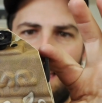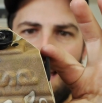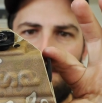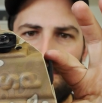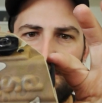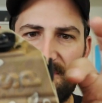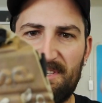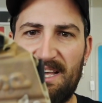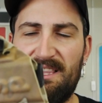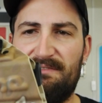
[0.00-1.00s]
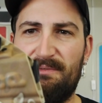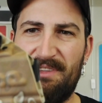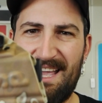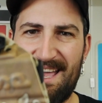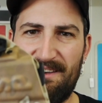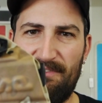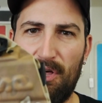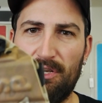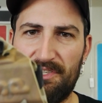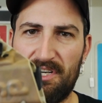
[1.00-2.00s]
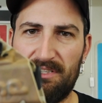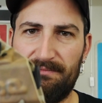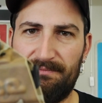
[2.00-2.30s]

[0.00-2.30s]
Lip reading: ever so slightly from the end of the holster.